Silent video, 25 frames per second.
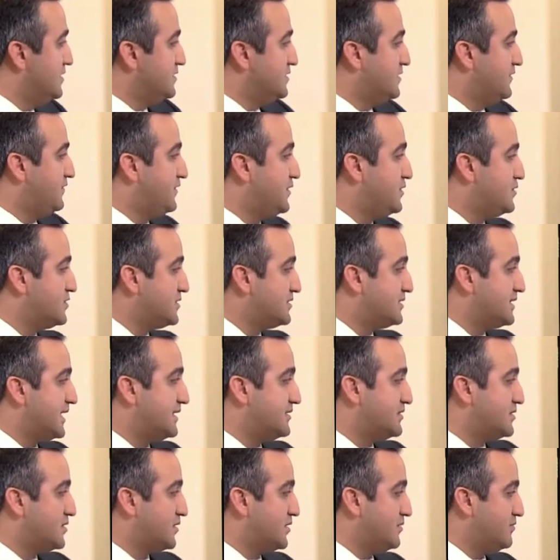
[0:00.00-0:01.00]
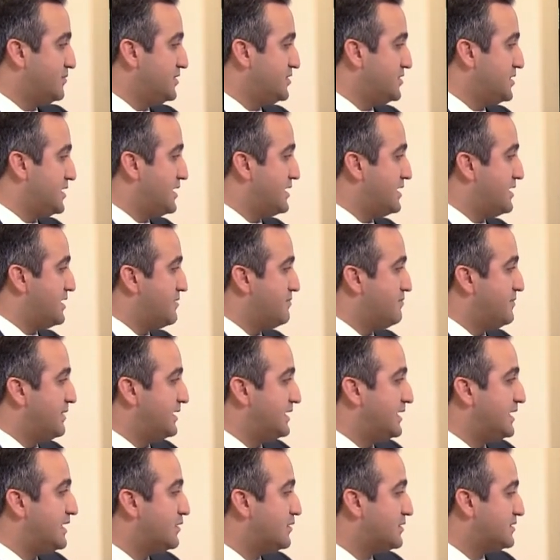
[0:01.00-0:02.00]
Diffusion tensor imaging,
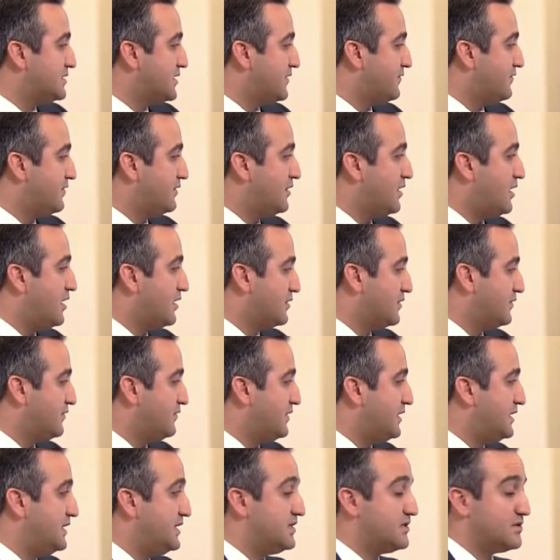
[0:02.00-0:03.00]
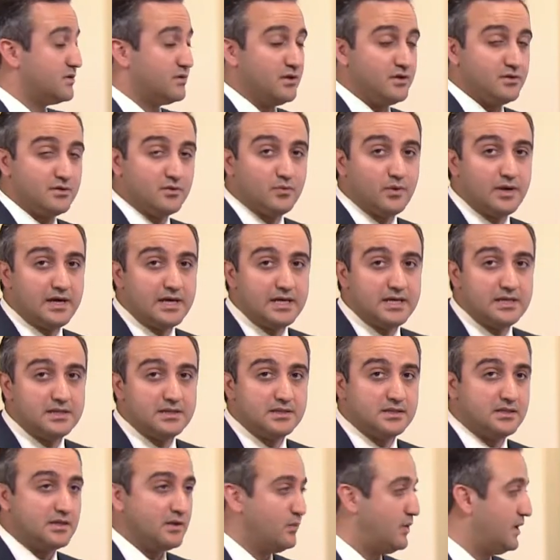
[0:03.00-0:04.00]
magnetoencephalography, these are other
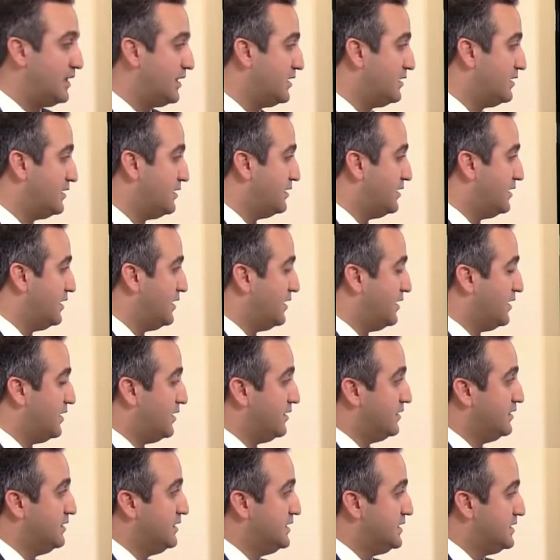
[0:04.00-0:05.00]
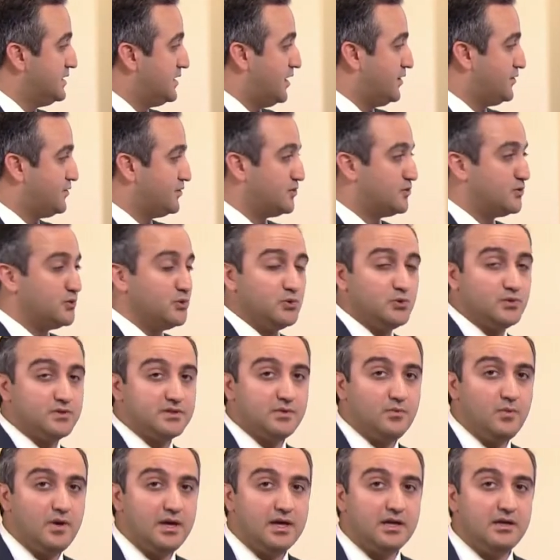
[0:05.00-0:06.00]
ways that we can, uh, other tools
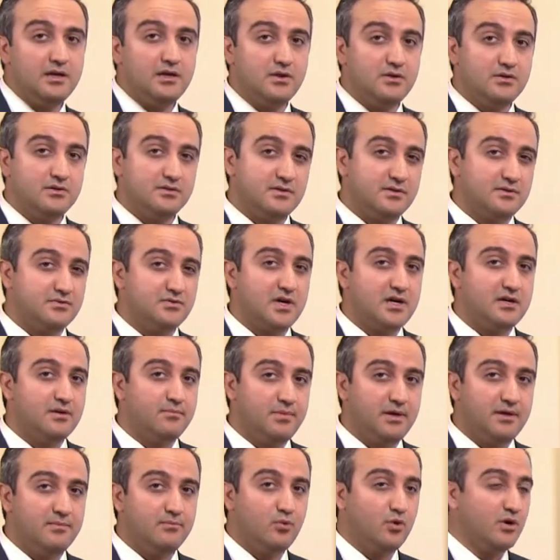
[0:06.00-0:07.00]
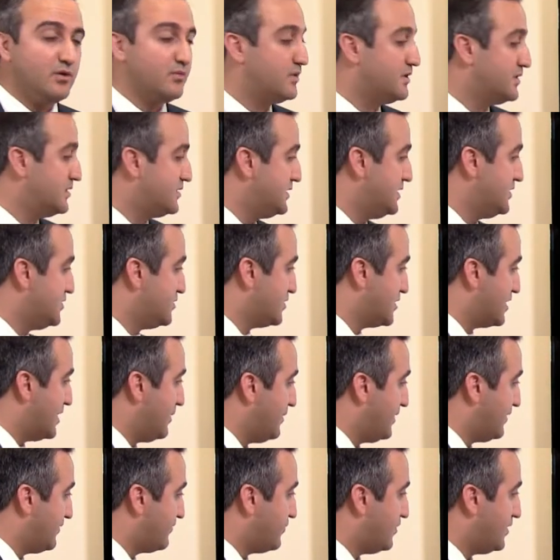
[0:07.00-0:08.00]
that we can use to try to pinpoint where the seizures are
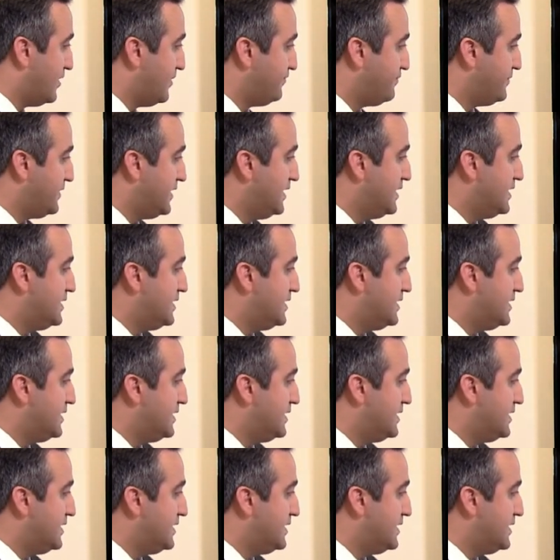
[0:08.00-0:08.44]
coming from